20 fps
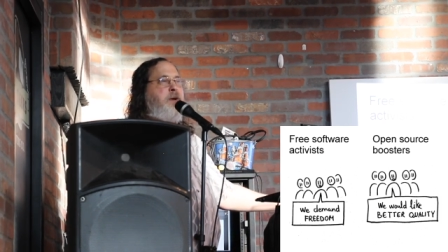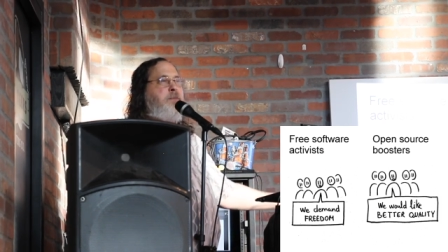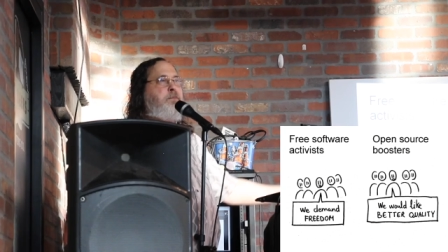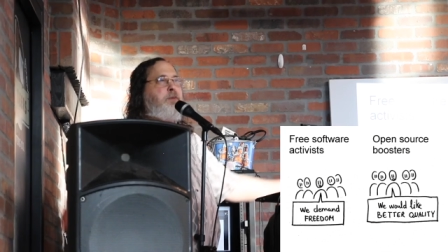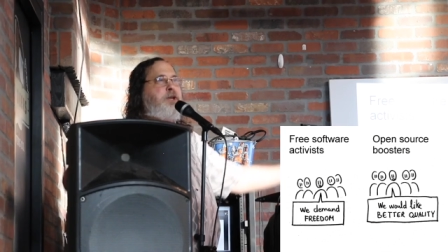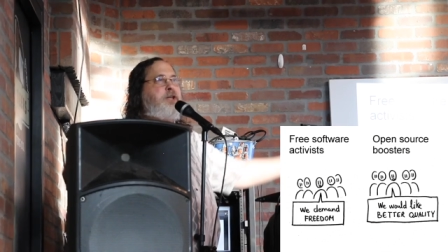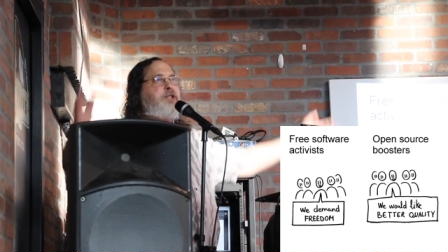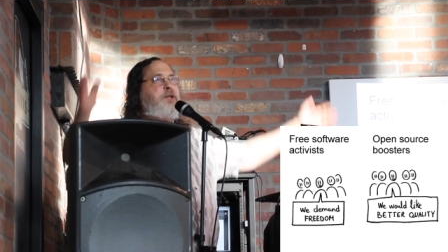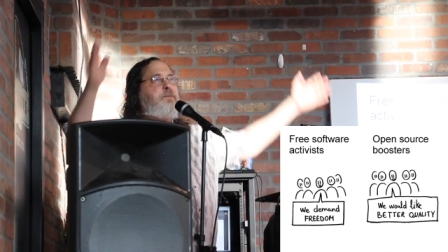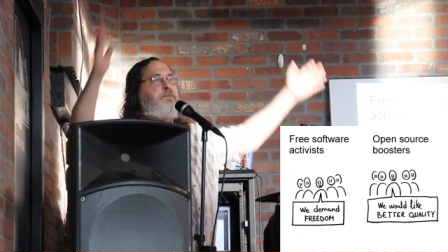
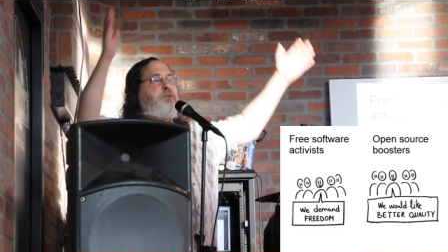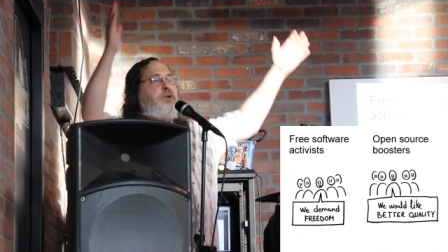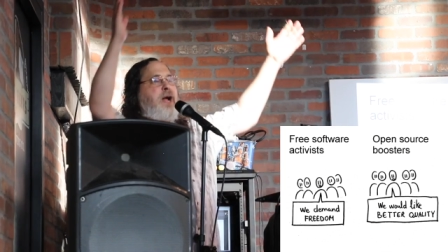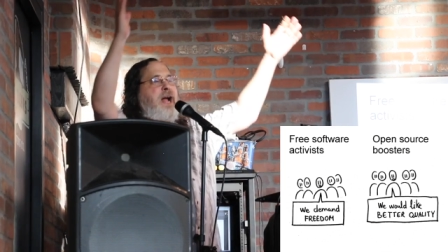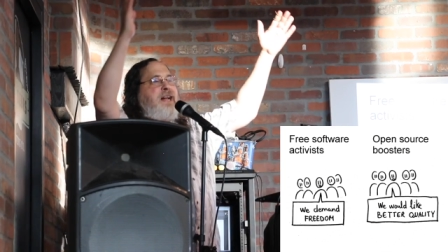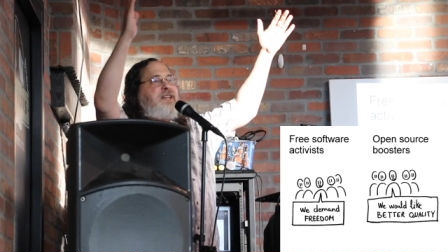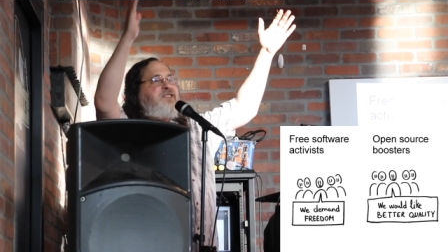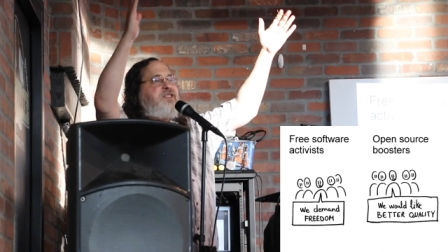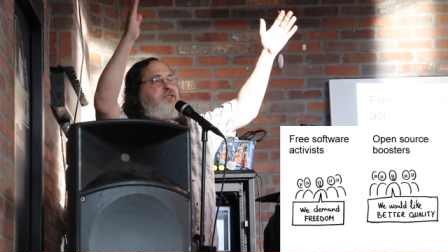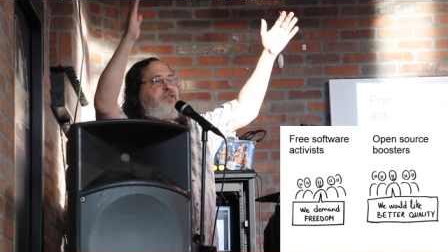But at the
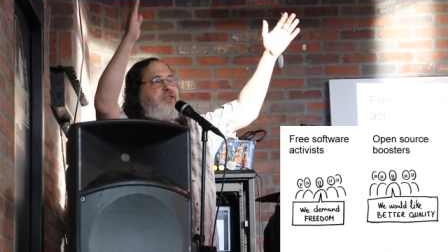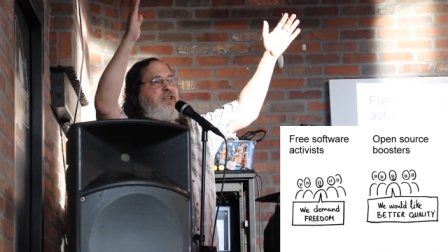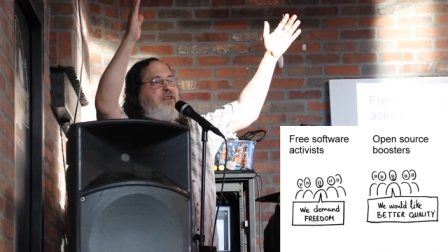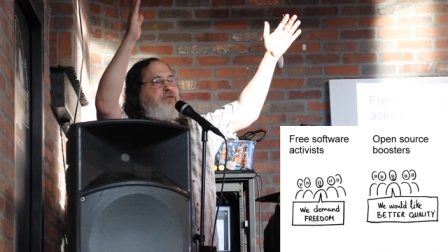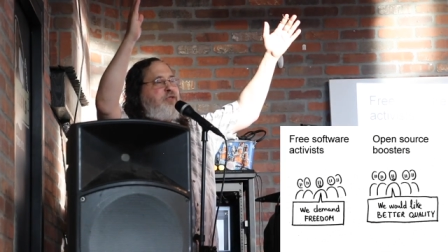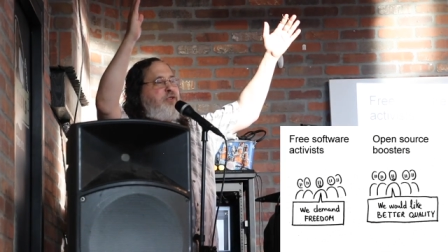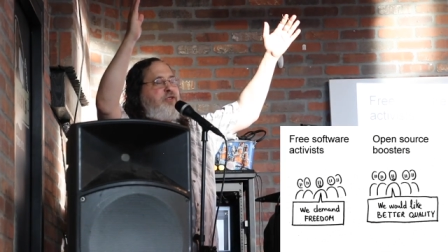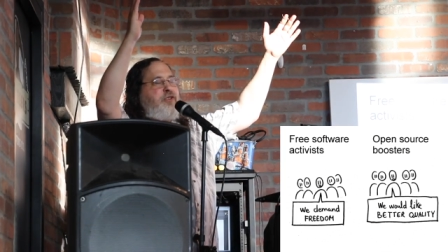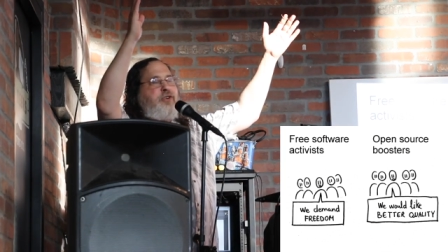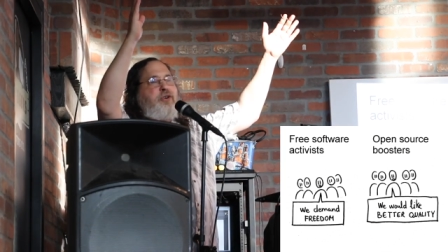practical
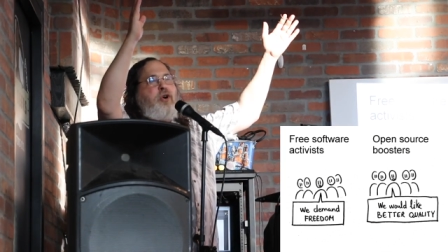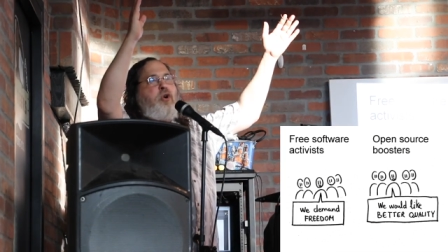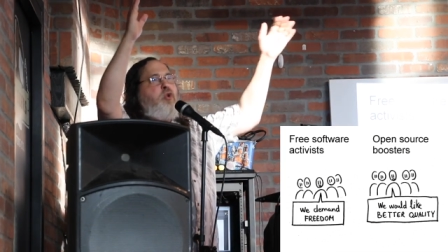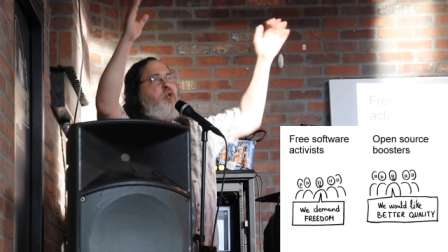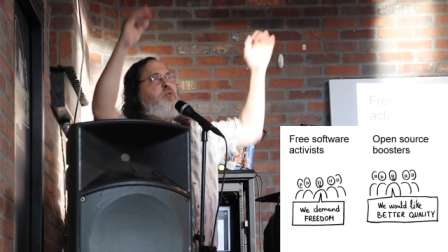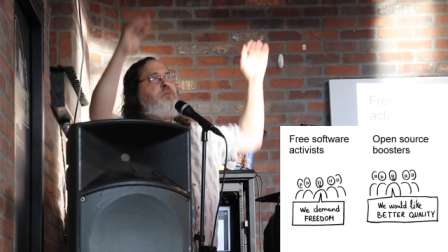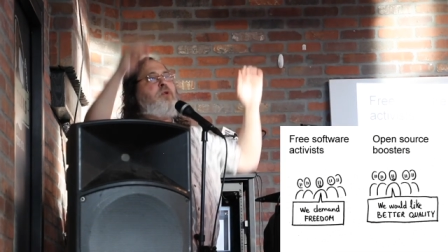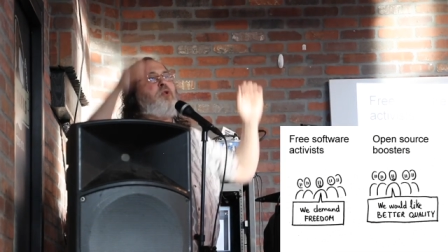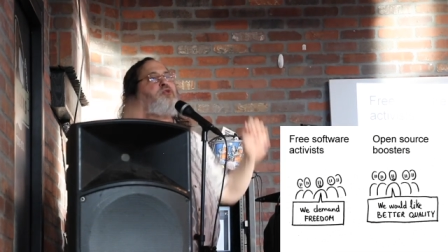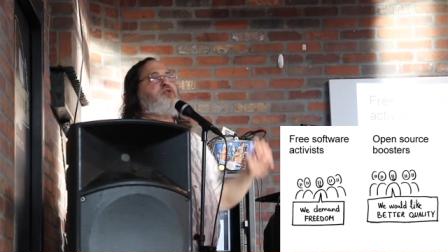level, they're
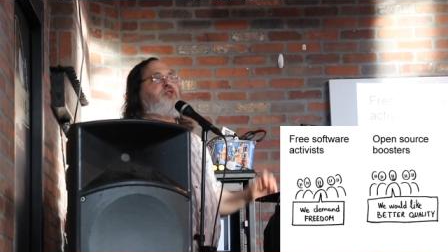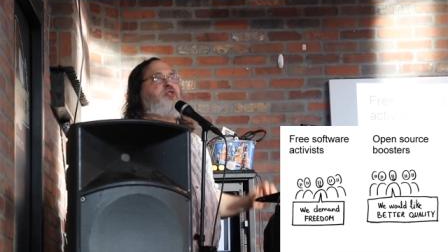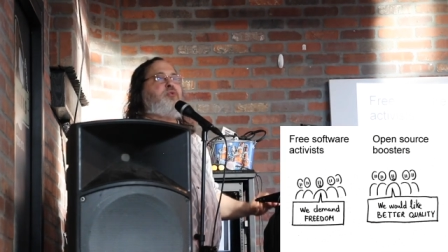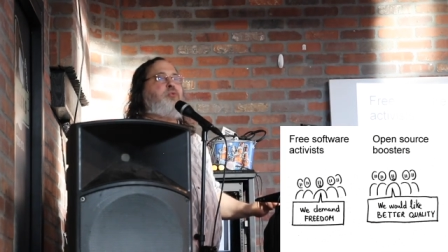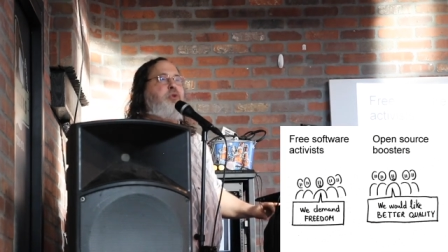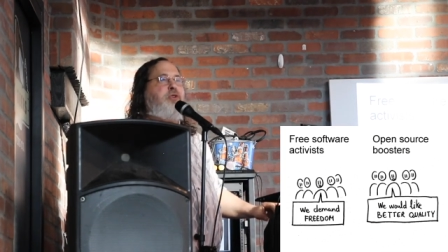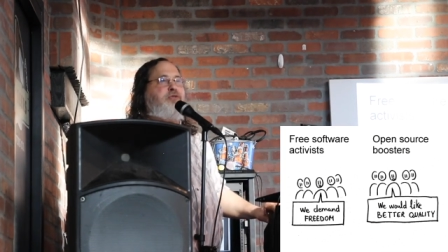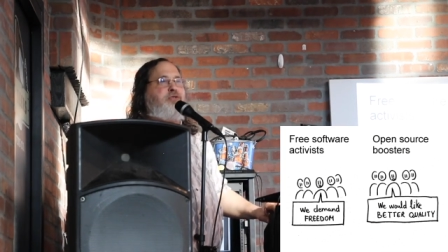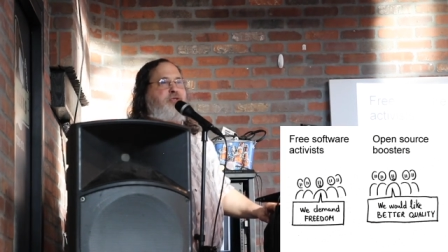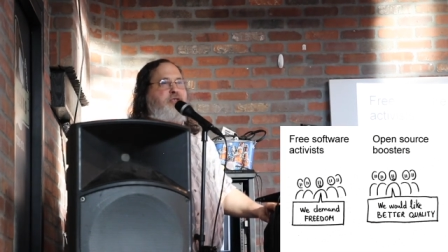almost
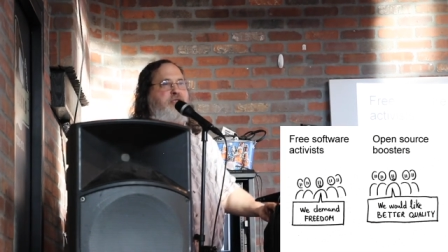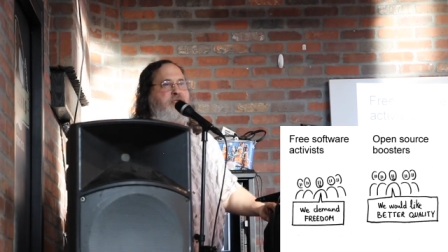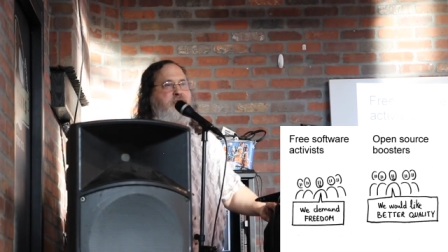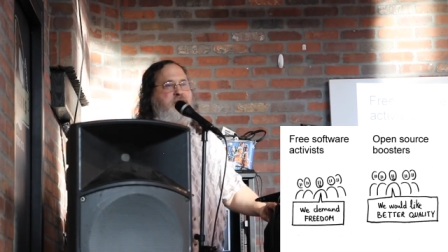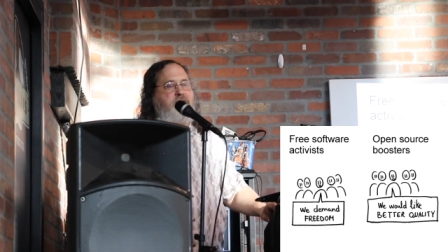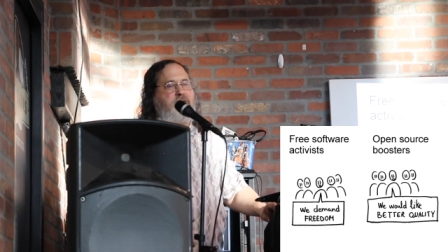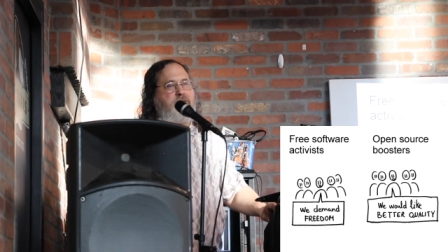equivalent.